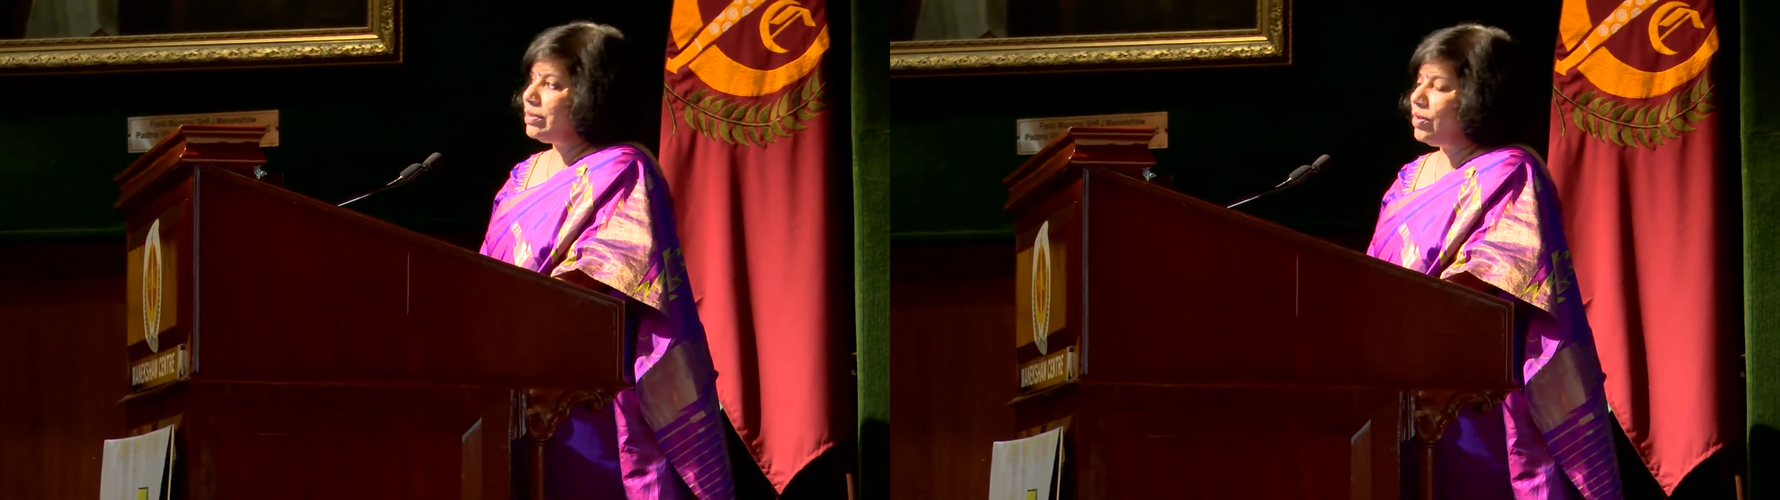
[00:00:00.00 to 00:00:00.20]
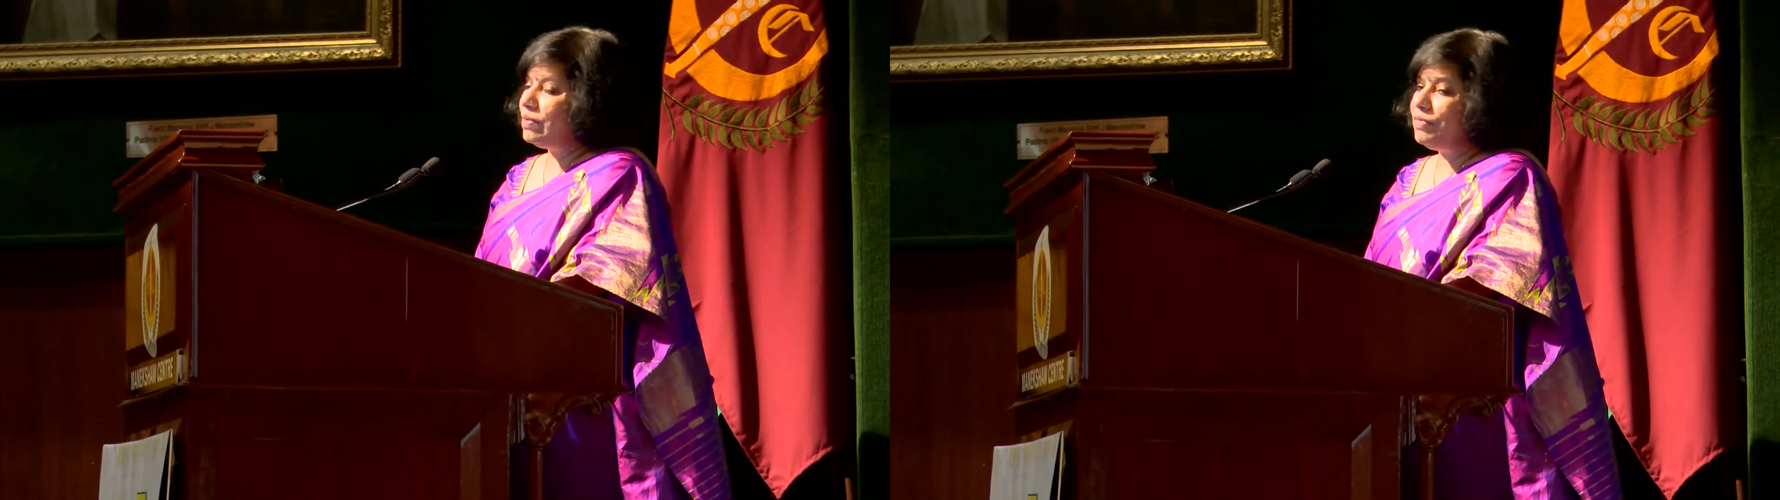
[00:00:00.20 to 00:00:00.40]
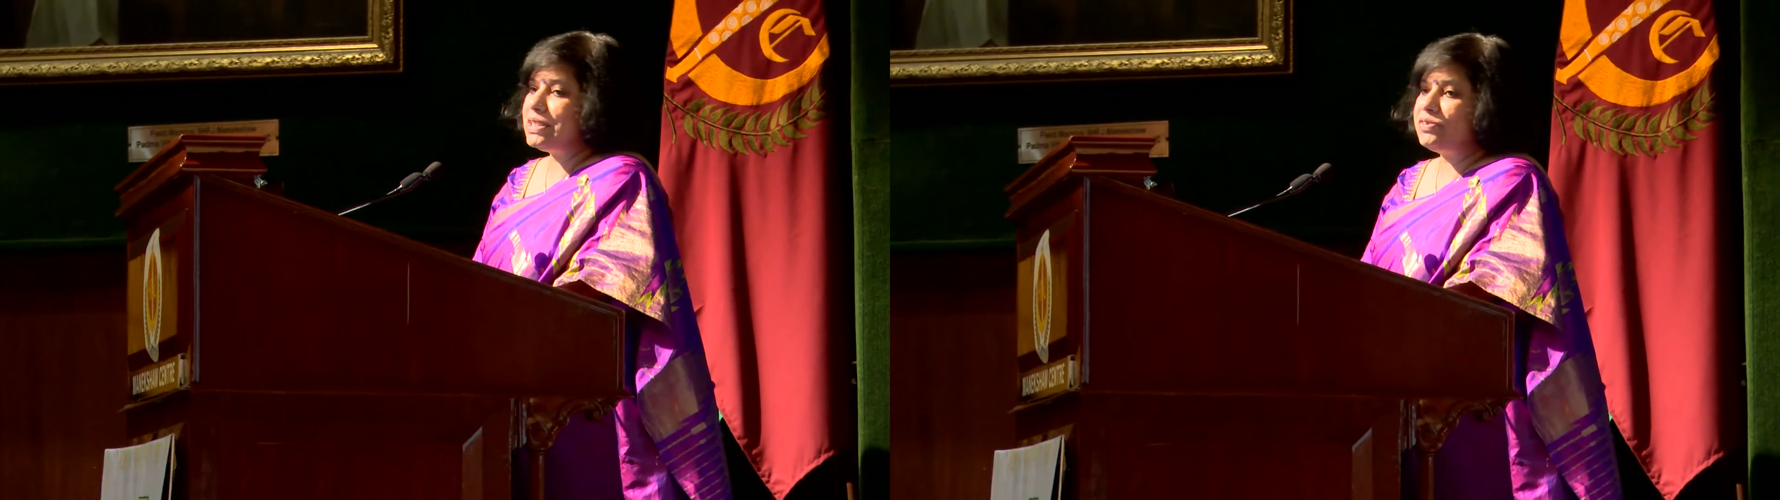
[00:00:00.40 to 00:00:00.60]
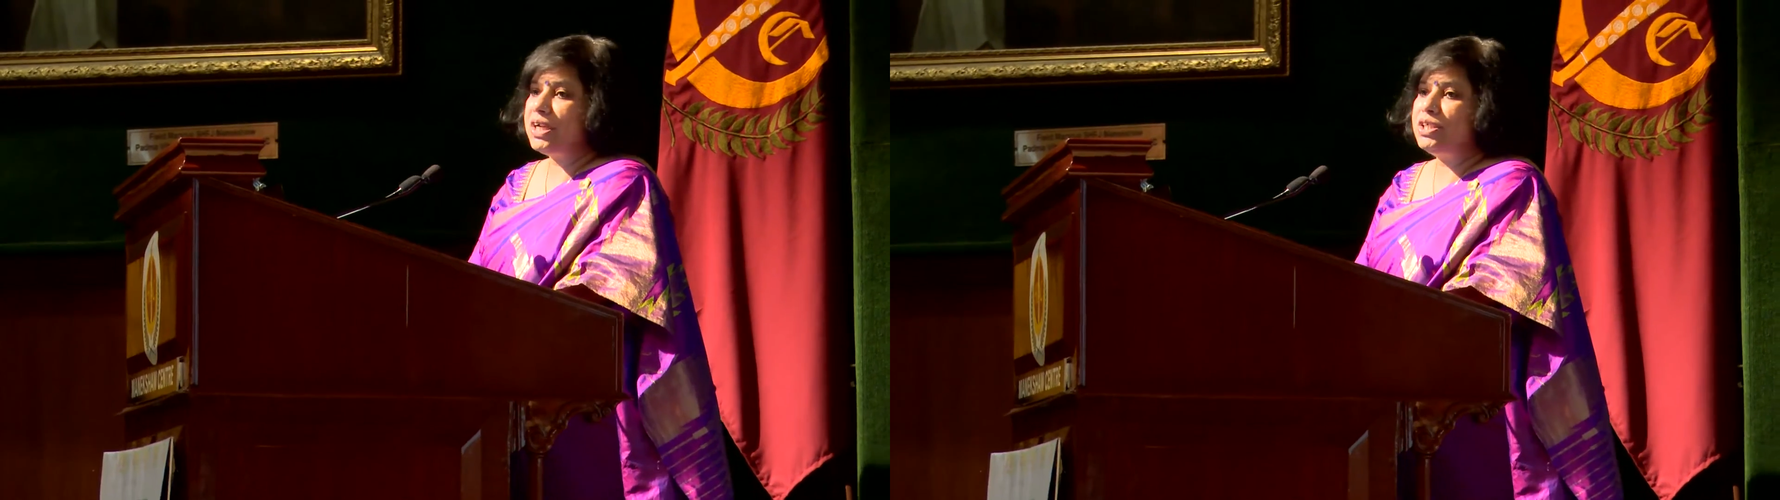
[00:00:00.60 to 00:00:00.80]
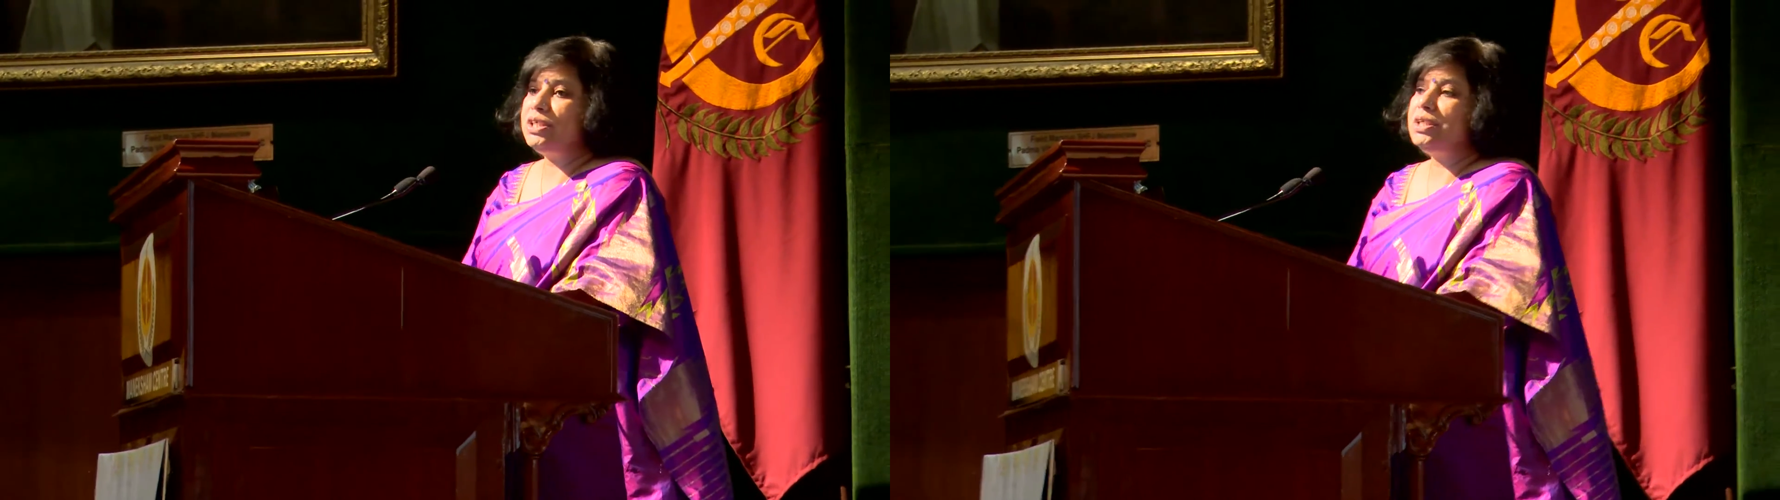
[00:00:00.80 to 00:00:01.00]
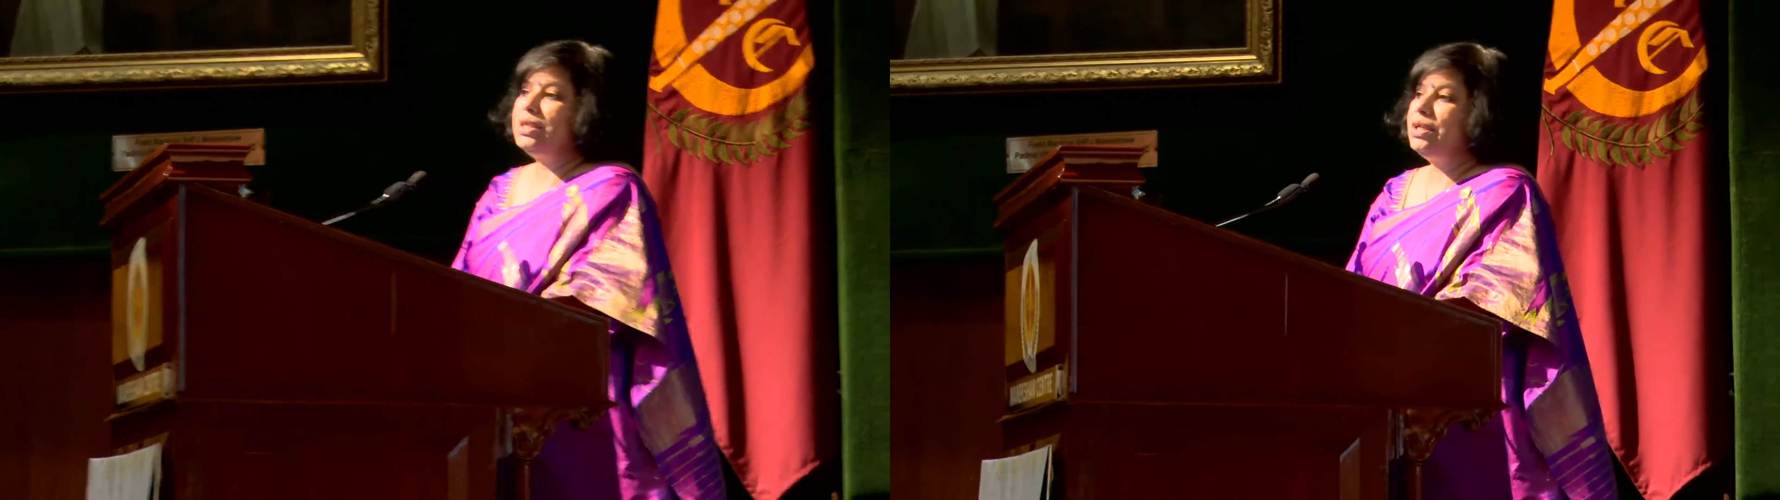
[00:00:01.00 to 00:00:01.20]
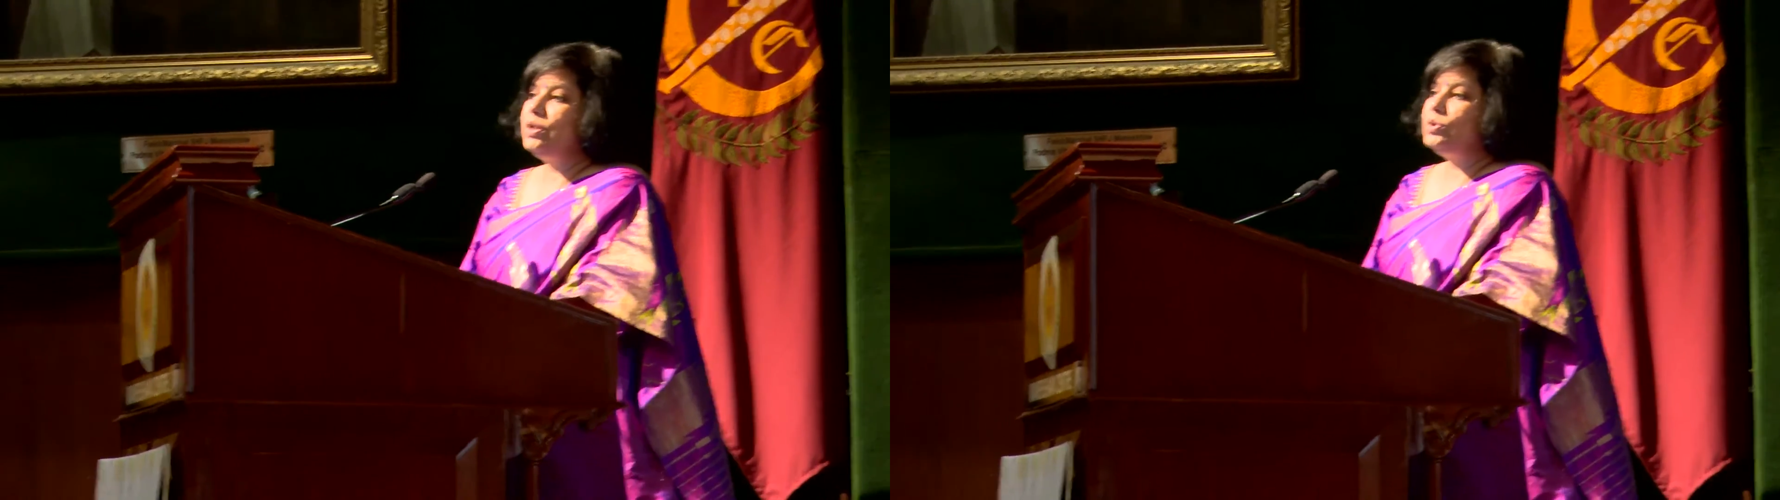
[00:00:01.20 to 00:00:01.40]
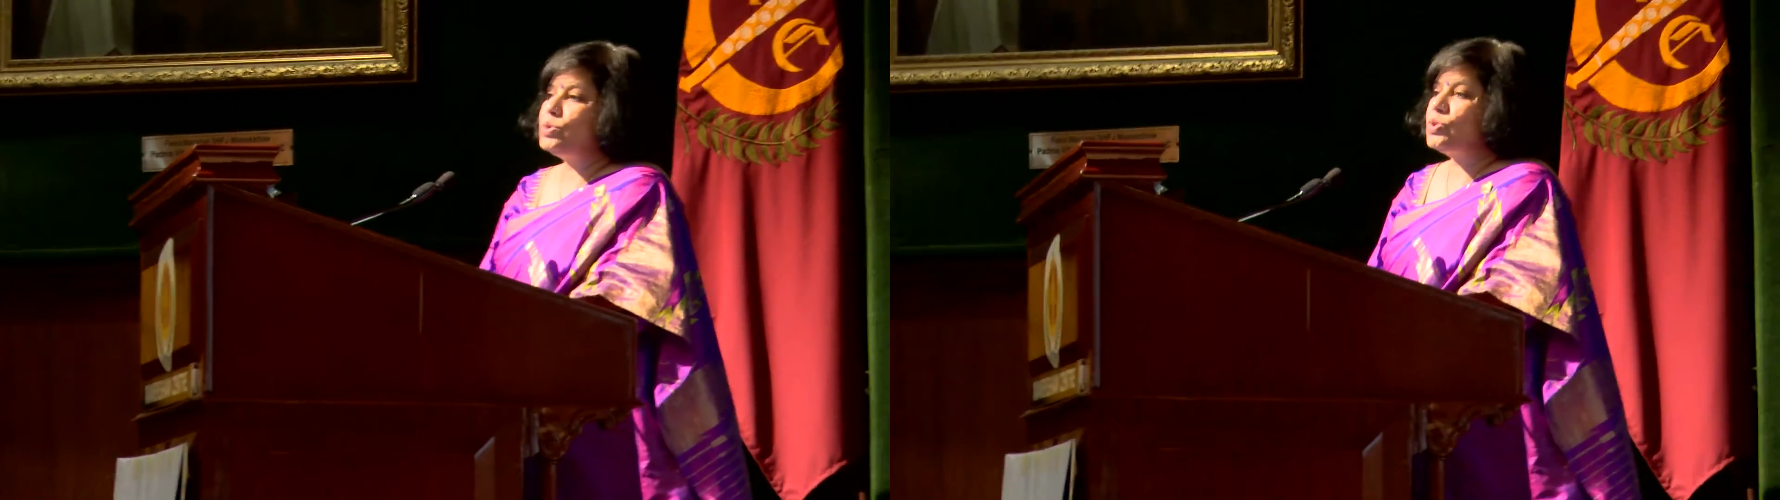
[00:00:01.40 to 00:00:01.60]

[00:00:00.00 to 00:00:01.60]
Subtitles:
always ready to